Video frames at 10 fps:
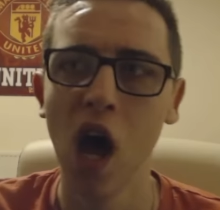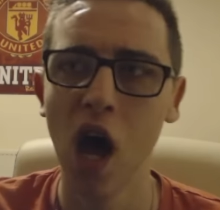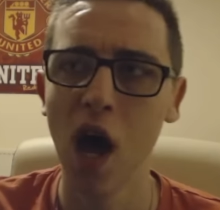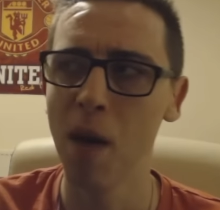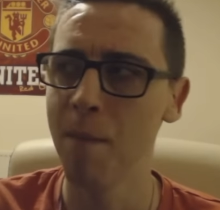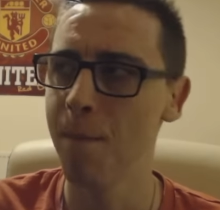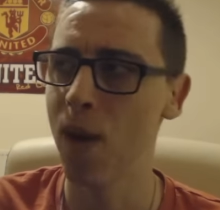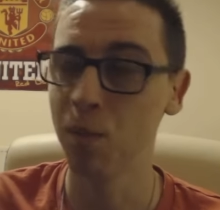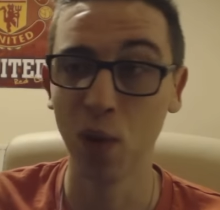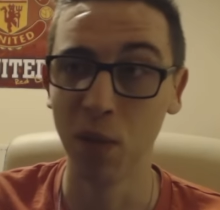Um,
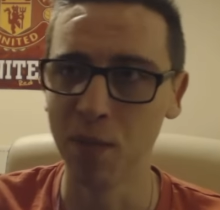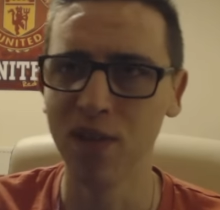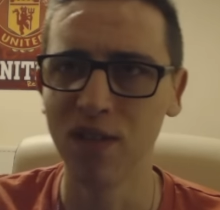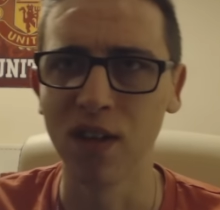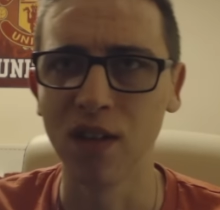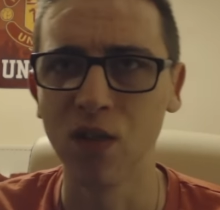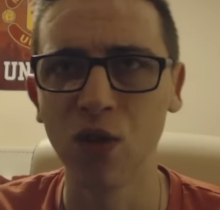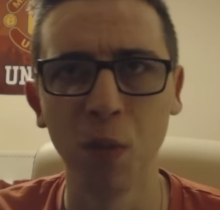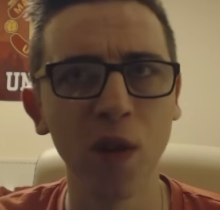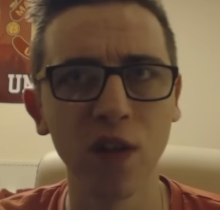I'm probably missing
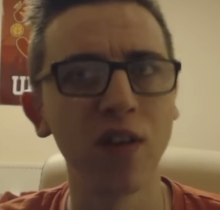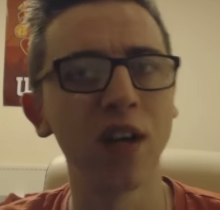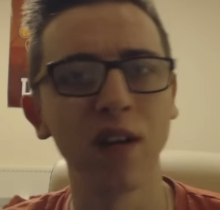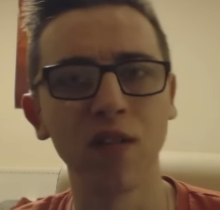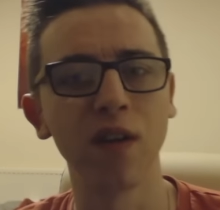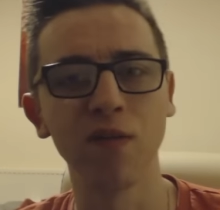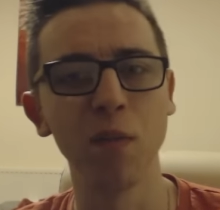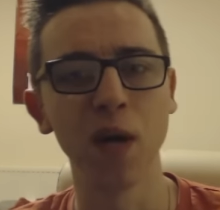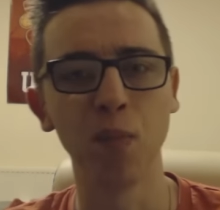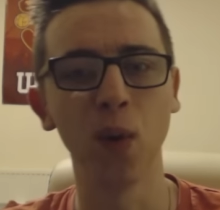some other signings that they've
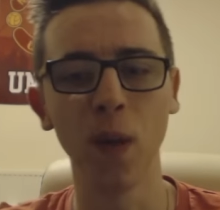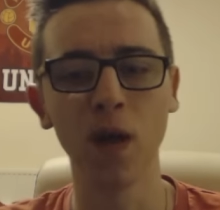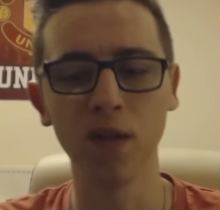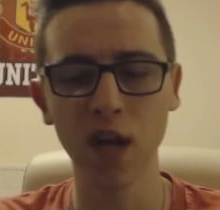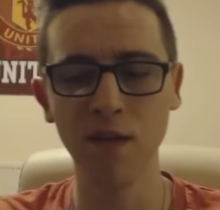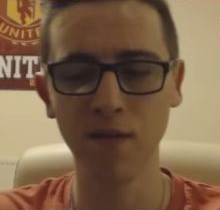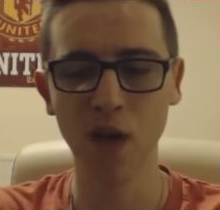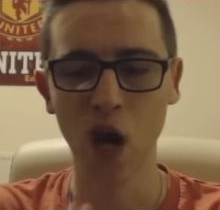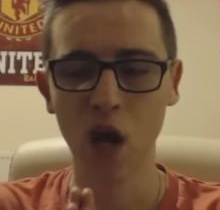made, but they, have